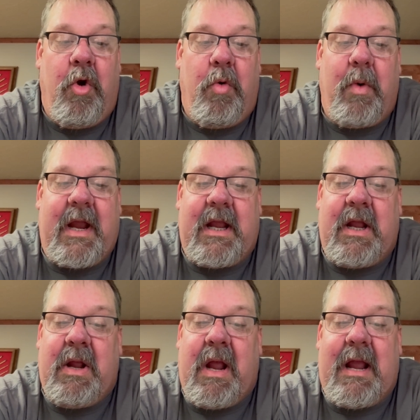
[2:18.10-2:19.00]

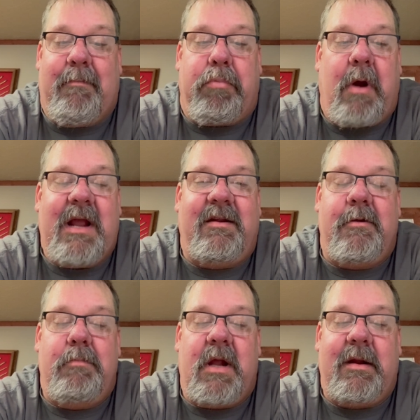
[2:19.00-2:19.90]
We embrace
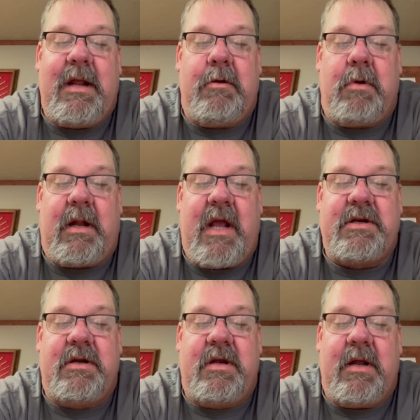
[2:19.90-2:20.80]
humility in
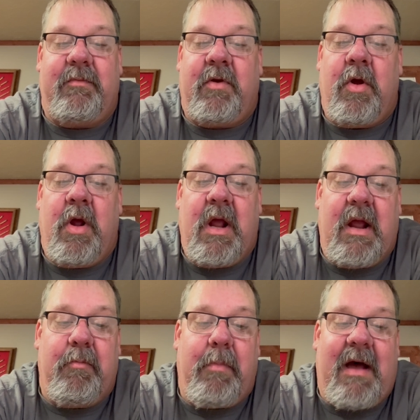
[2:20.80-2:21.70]
relationships
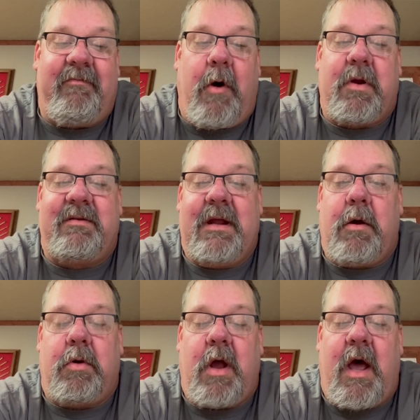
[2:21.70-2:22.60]
and by focusing
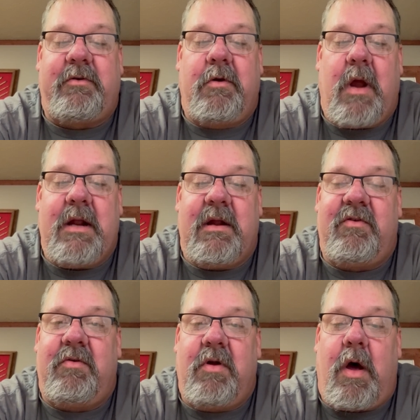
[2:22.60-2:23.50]
on God's
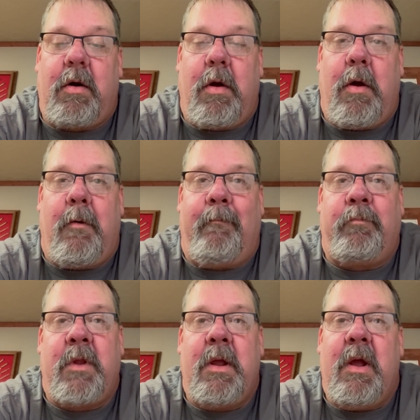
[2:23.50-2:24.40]
greatness, not our own.
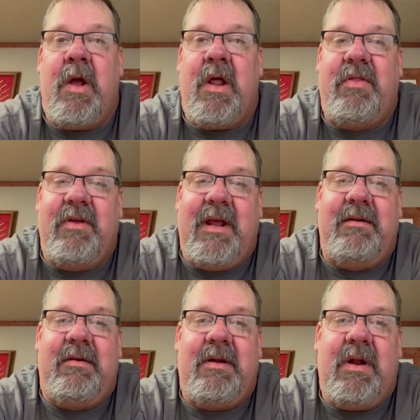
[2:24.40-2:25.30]

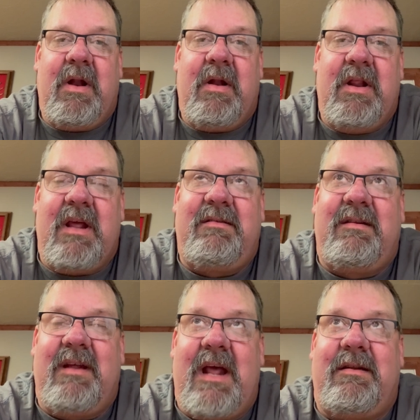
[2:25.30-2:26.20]
This
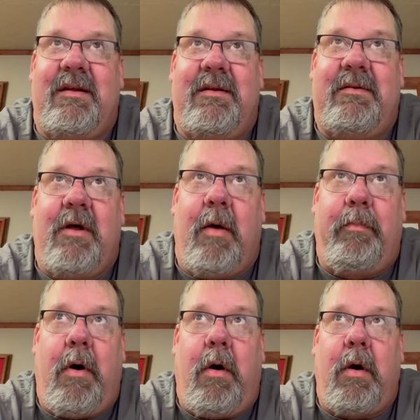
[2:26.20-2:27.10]
sets us
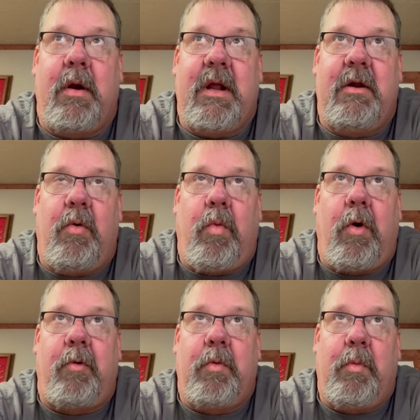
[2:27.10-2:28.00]
apart in the
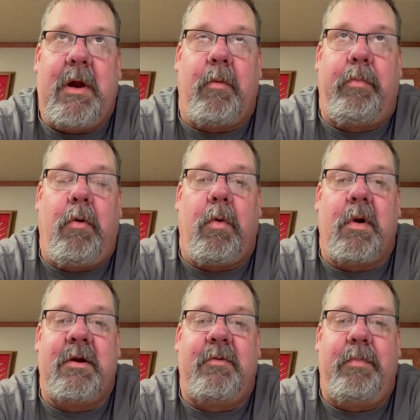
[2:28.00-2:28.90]
world. When we are
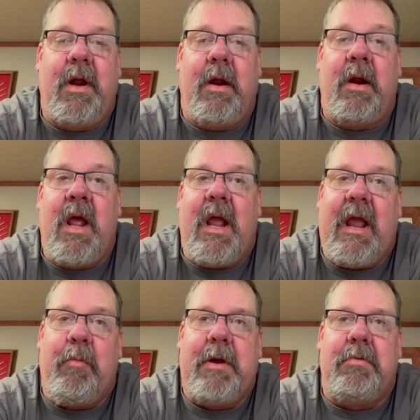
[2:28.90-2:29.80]
poor in spirit
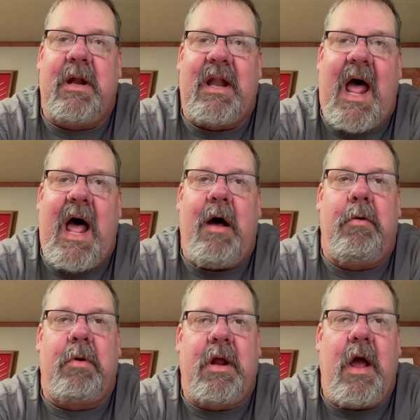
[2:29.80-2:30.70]
and we rely
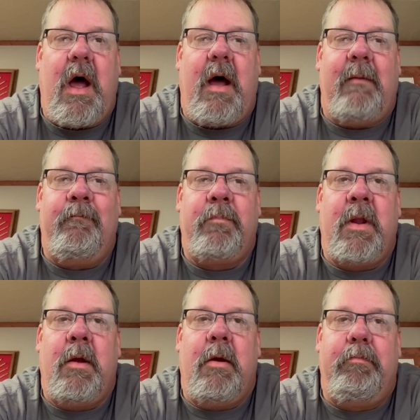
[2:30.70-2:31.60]
on God,
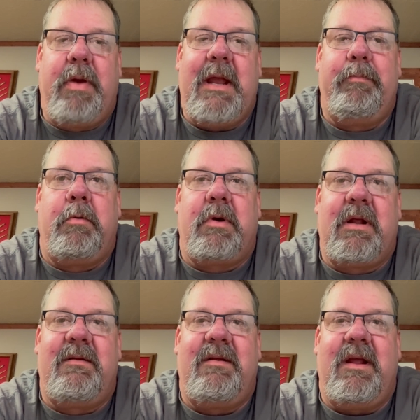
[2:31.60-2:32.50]
people
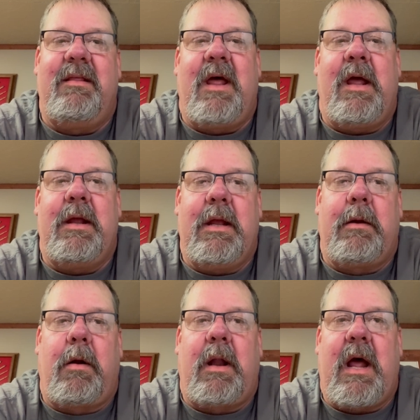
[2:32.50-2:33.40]
can see that
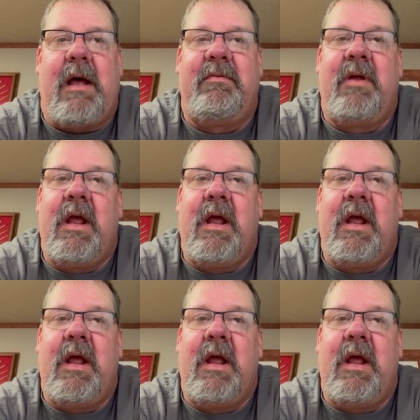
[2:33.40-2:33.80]
in our lives,